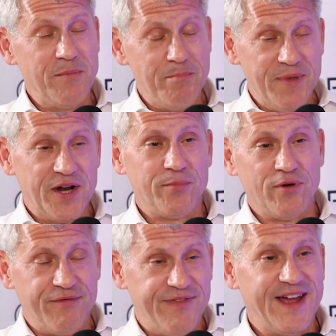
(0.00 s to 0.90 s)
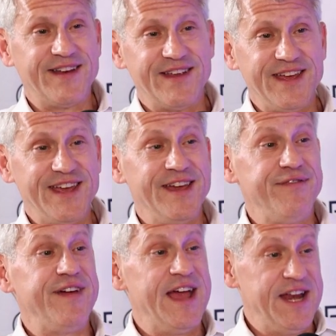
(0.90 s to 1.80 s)
minimal effect,
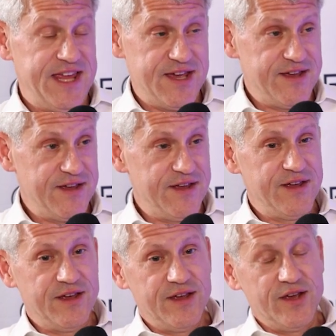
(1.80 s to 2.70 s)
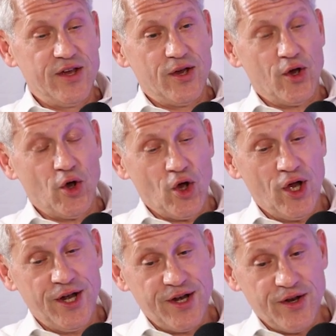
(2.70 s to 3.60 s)
if any,
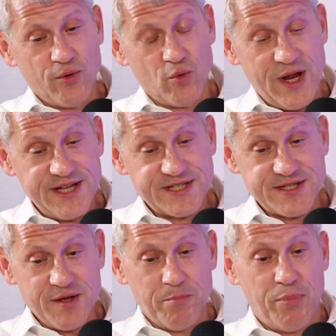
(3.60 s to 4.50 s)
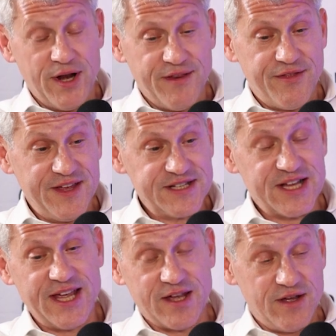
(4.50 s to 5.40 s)
on rates. But things
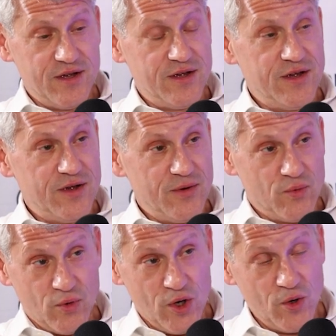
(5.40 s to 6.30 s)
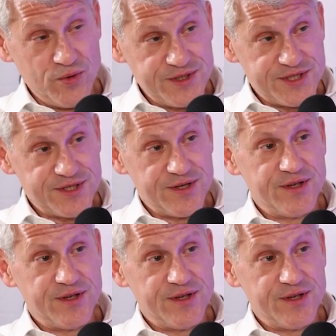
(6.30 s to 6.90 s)
like roads,